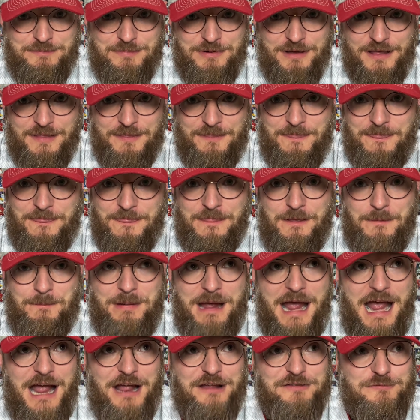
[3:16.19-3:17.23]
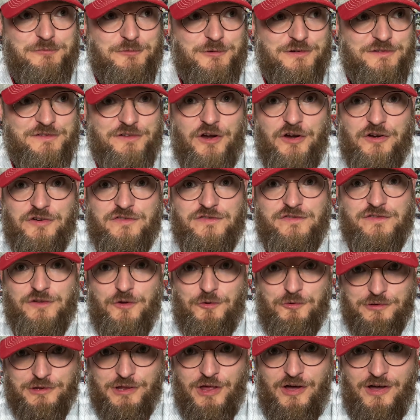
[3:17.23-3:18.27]
but the passwords are so
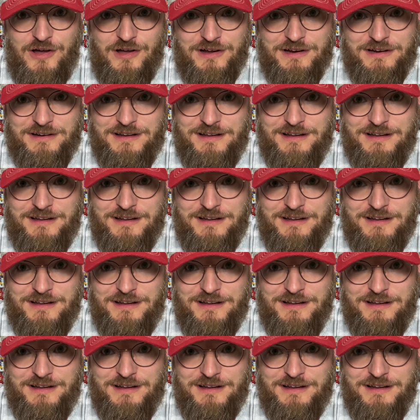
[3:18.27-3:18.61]
long.